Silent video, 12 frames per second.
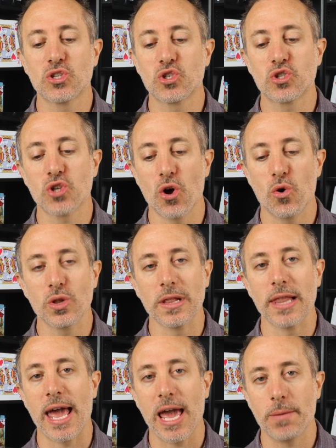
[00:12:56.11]
so
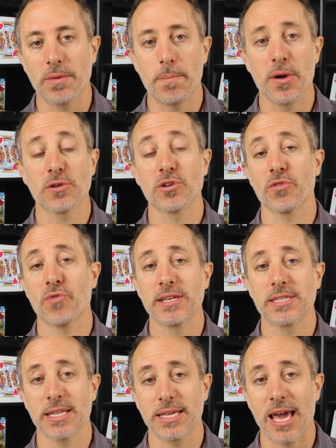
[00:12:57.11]
lame compared to the
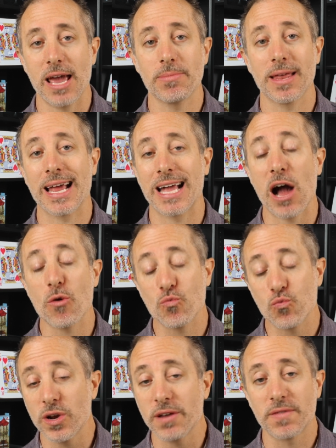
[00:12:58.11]
rest of the game that I
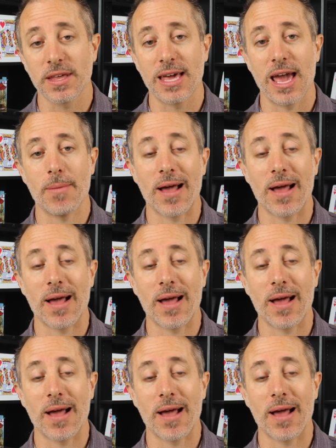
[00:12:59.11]
got rid of the game.